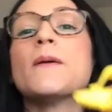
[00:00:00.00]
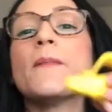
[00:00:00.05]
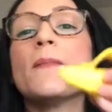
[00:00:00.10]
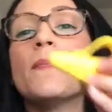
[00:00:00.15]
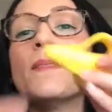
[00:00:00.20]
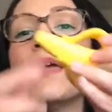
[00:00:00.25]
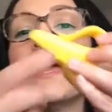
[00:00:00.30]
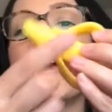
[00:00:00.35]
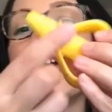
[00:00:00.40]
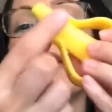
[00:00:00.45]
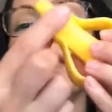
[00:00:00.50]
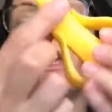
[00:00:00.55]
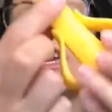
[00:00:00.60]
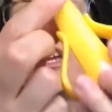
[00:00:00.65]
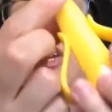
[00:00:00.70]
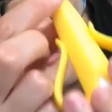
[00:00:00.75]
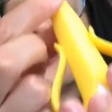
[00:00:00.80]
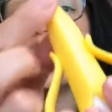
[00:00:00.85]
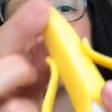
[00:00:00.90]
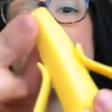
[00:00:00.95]
they
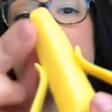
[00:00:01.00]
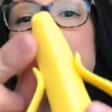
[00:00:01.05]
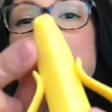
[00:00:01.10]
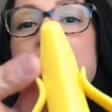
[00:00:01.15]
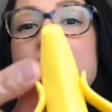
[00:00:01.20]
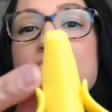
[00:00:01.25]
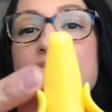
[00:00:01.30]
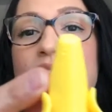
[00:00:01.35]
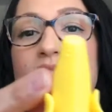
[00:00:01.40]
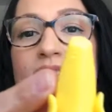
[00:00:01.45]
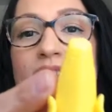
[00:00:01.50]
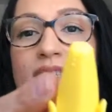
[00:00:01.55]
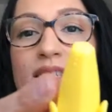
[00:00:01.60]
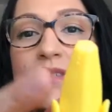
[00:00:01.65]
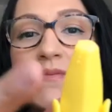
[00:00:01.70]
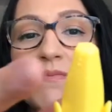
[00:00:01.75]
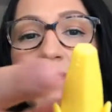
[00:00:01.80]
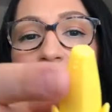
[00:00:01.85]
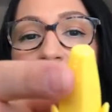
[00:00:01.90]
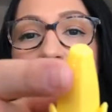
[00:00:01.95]
can use
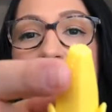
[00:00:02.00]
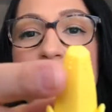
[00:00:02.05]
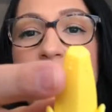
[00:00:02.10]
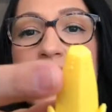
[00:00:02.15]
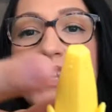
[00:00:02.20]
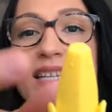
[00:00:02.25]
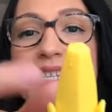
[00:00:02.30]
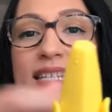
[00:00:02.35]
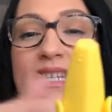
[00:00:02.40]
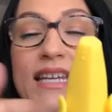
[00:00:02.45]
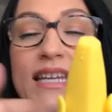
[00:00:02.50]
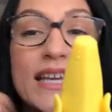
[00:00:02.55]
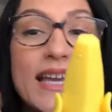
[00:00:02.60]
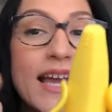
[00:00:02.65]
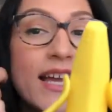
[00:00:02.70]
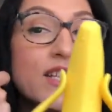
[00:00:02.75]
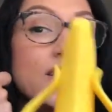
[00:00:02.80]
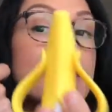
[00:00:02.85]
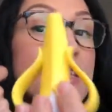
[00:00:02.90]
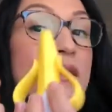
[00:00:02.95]
this here to
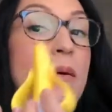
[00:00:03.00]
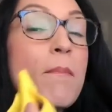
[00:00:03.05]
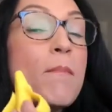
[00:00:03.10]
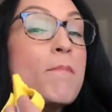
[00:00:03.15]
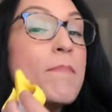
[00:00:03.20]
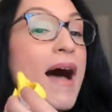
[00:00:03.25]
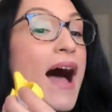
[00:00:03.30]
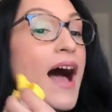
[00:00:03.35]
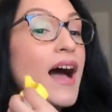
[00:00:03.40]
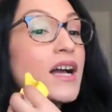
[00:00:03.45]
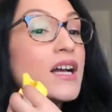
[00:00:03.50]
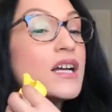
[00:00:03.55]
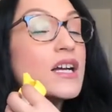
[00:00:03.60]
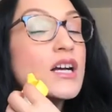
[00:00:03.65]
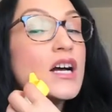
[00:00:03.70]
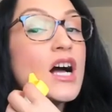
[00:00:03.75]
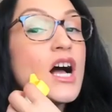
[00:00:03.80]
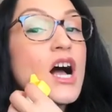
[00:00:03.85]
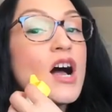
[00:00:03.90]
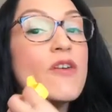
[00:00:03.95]
get to the back
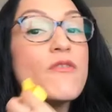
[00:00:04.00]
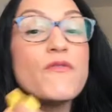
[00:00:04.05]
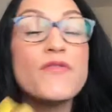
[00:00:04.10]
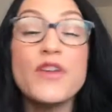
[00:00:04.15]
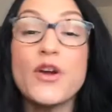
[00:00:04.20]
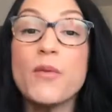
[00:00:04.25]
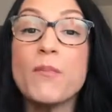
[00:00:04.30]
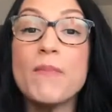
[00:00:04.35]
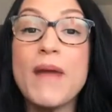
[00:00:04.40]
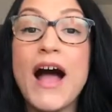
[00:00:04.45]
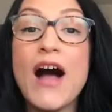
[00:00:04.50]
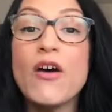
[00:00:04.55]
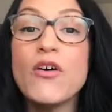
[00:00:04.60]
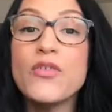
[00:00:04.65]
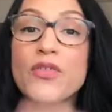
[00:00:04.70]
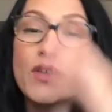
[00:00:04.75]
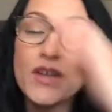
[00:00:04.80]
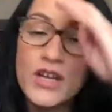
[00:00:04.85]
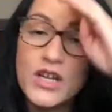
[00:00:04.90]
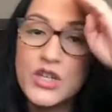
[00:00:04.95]
of their mouth
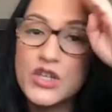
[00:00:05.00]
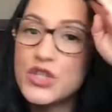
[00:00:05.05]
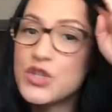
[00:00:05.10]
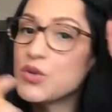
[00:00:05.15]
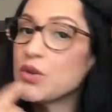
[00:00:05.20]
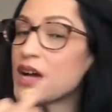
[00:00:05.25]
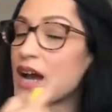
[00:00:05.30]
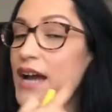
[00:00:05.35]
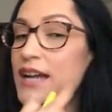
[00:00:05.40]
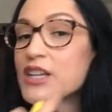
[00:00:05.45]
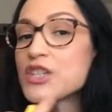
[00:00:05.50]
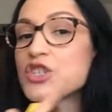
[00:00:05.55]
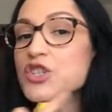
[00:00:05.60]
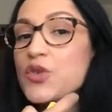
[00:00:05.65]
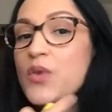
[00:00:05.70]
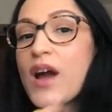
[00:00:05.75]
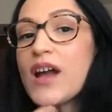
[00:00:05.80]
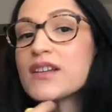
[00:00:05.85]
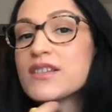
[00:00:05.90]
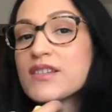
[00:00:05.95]
to kind of
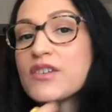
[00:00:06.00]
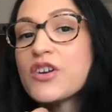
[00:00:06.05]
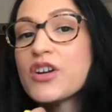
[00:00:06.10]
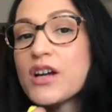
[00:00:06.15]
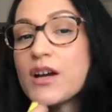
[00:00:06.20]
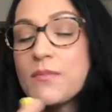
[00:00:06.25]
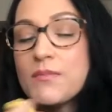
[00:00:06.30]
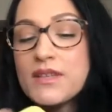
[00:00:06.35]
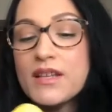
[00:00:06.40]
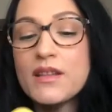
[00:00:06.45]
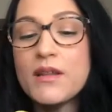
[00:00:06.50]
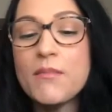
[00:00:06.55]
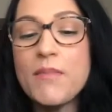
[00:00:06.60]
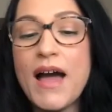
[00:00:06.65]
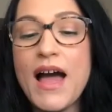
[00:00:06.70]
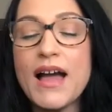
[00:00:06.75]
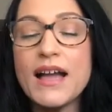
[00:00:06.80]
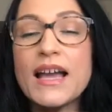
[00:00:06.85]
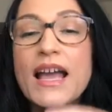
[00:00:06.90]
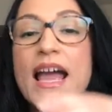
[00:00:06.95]
scratch their gums in the
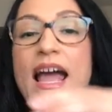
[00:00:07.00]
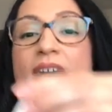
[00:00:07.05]
back.